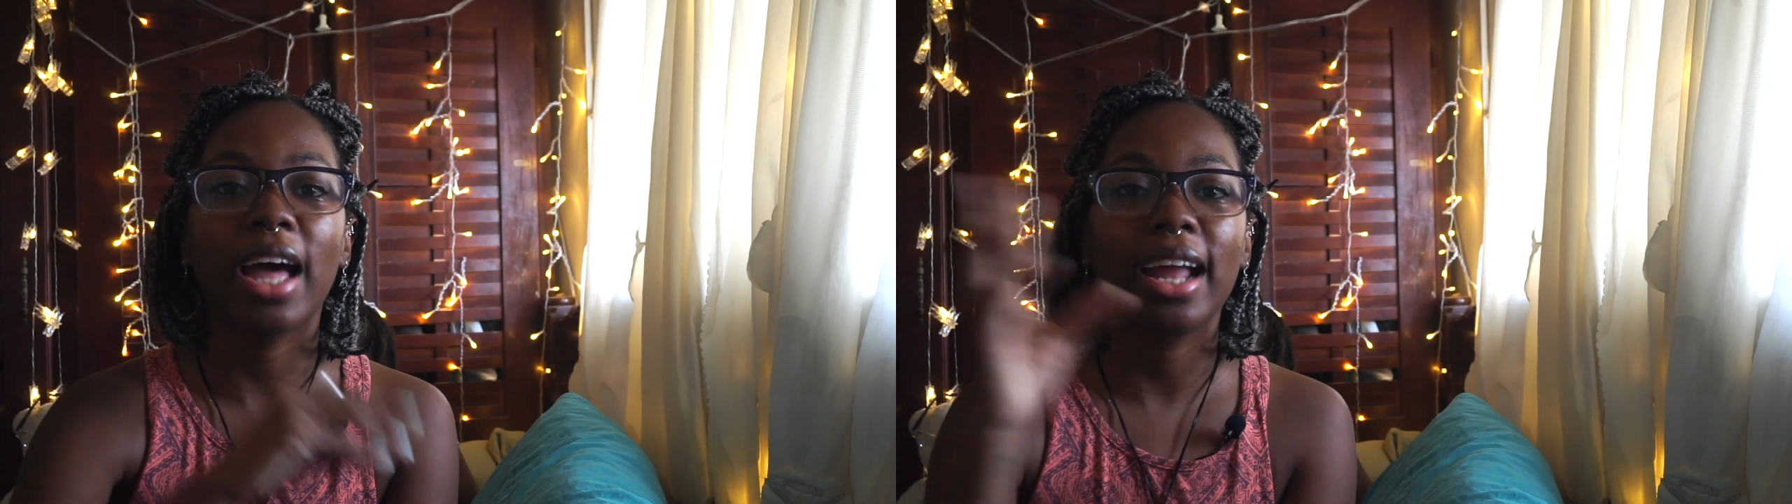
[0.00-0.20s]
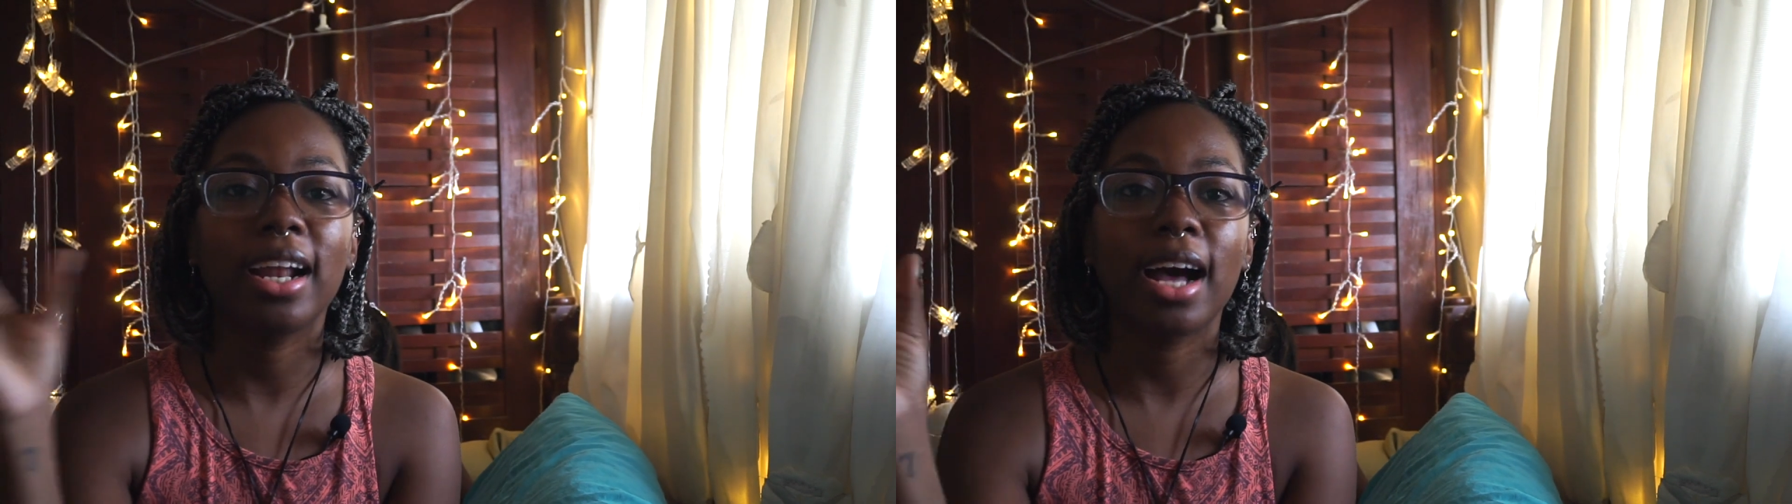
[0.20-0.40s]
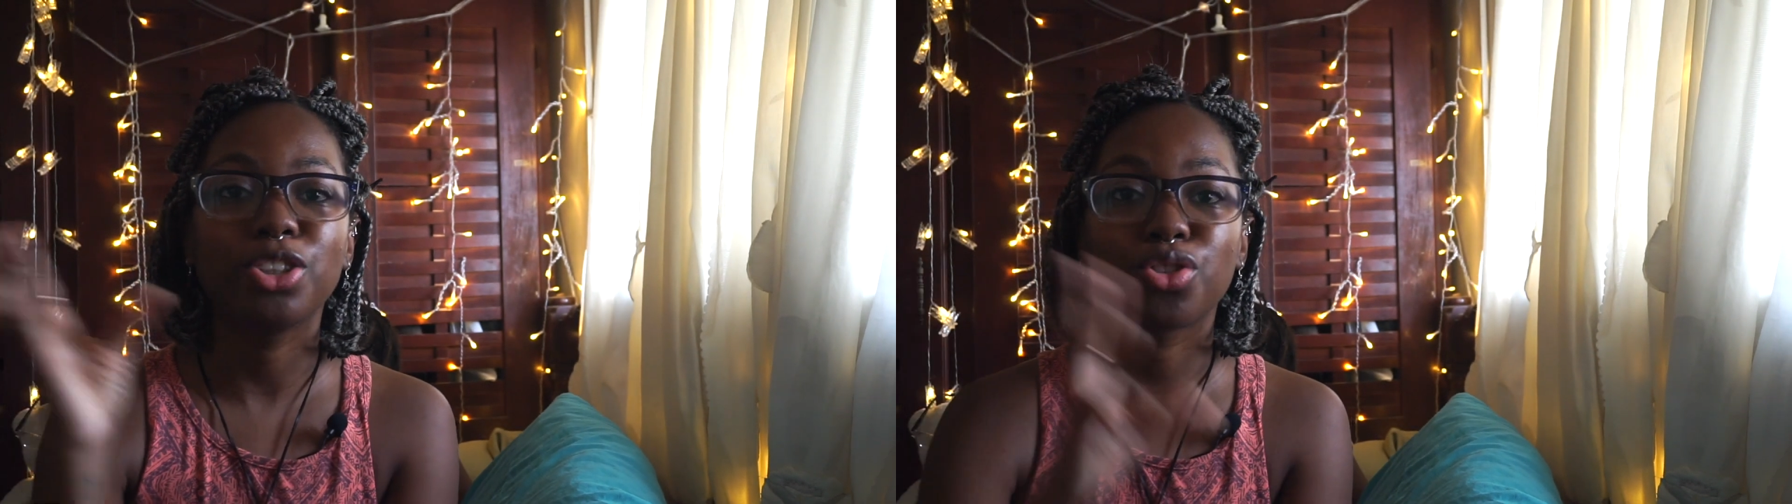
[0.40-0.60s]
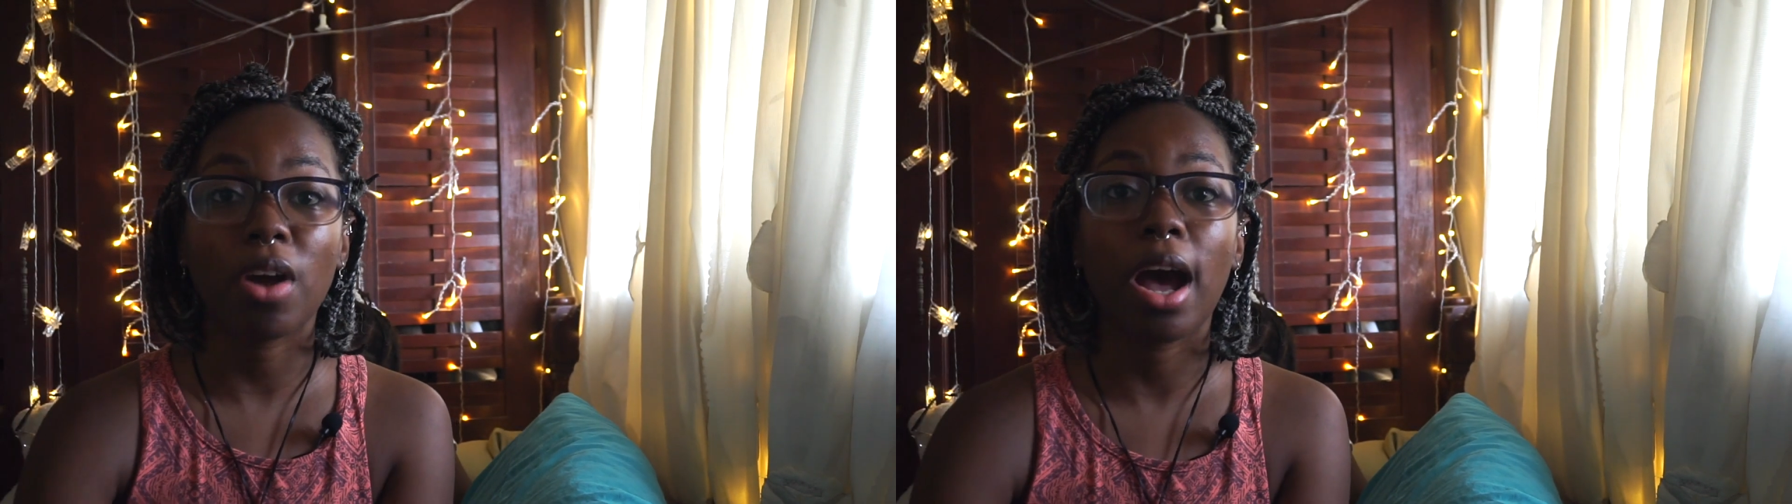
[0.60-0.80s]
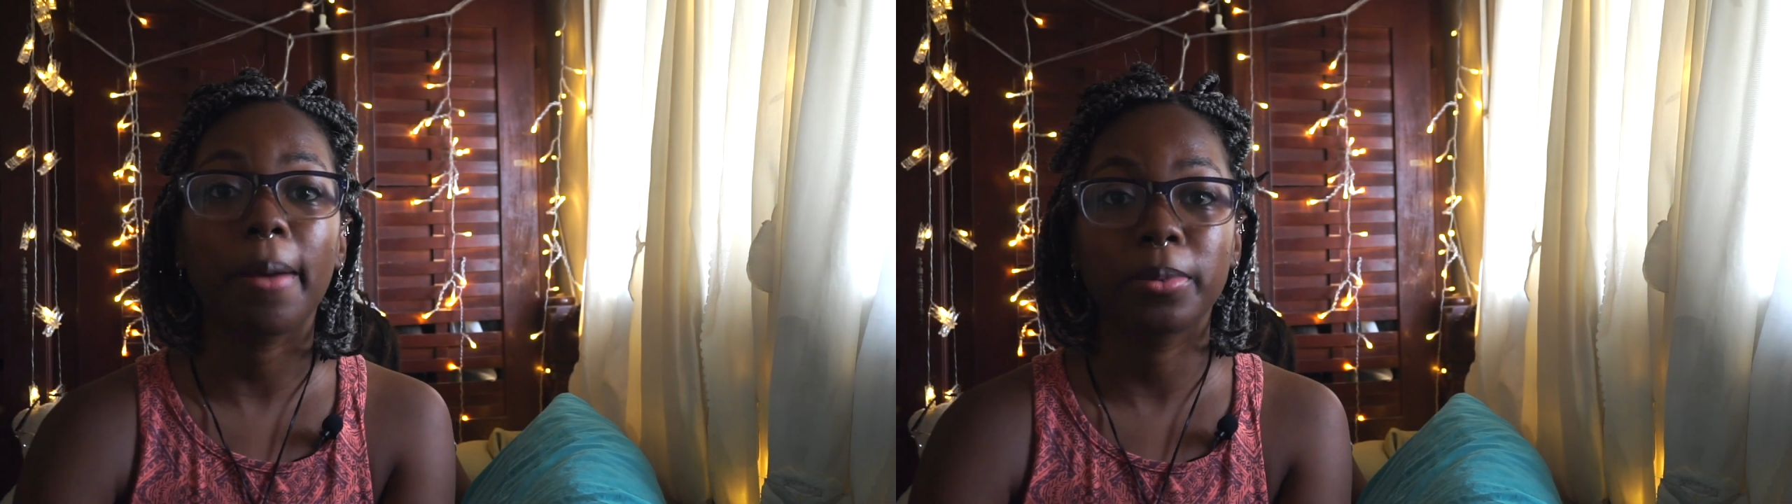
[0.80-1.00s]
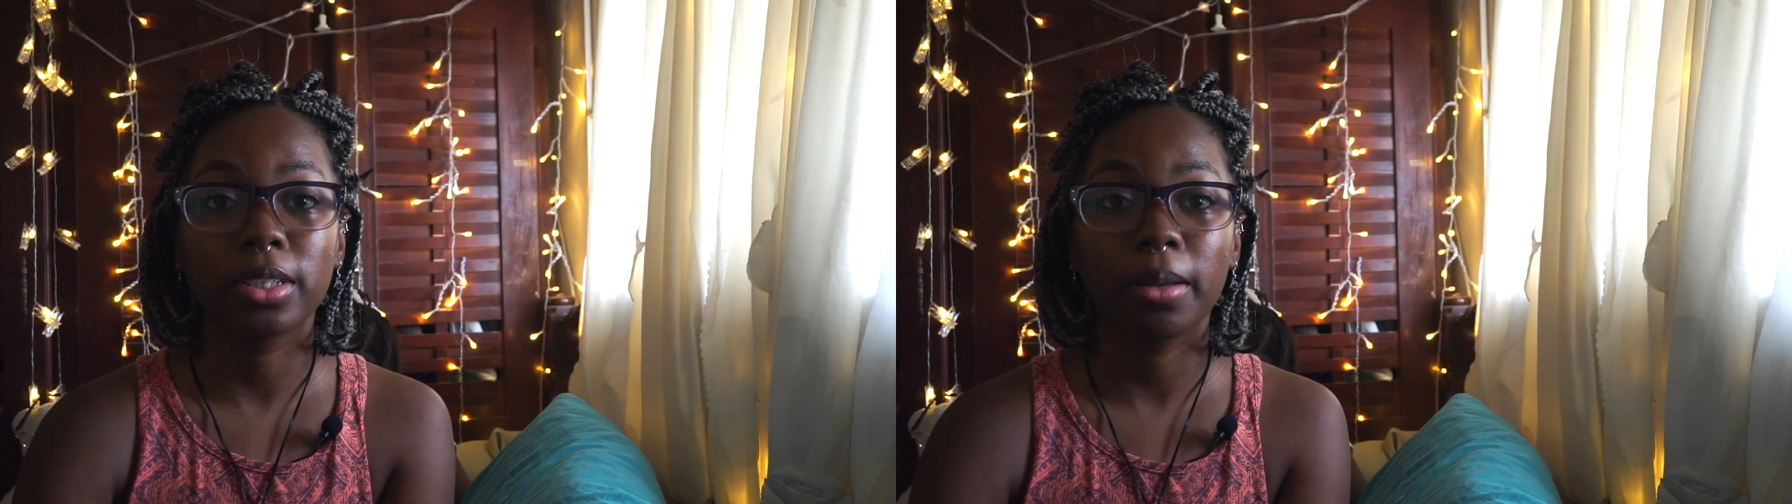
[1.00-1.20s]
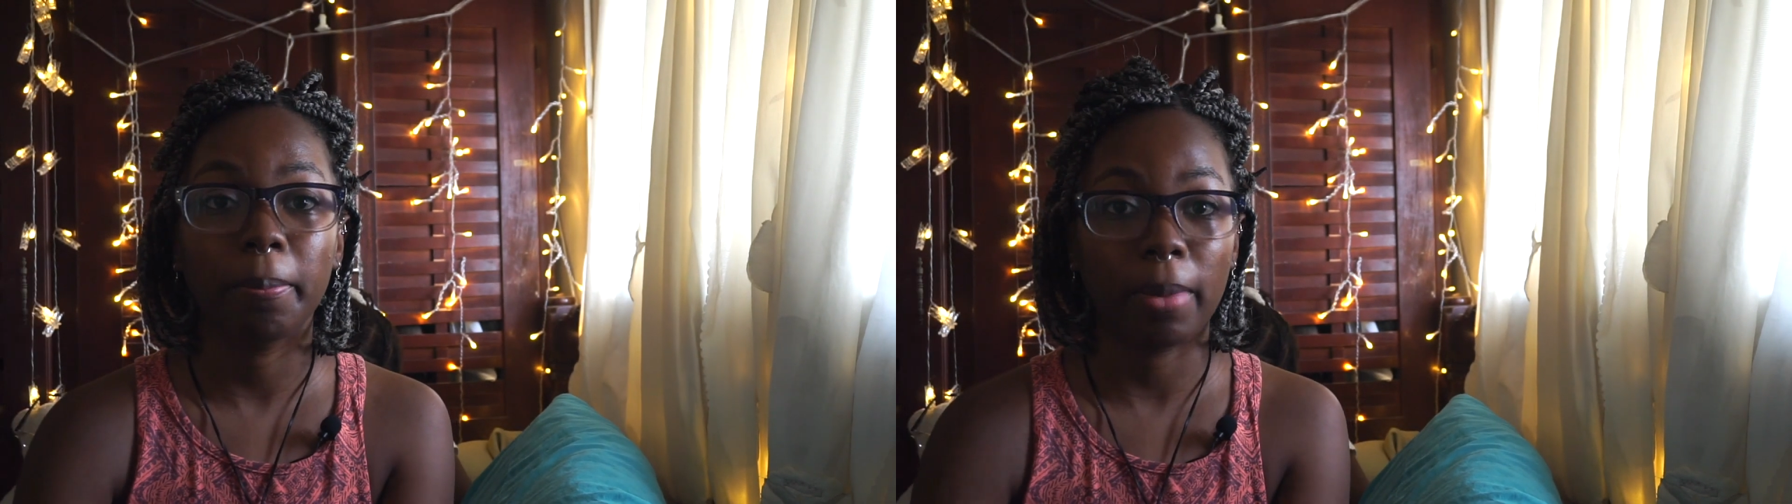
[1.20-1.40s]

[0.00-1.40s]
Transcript: The ad got dropped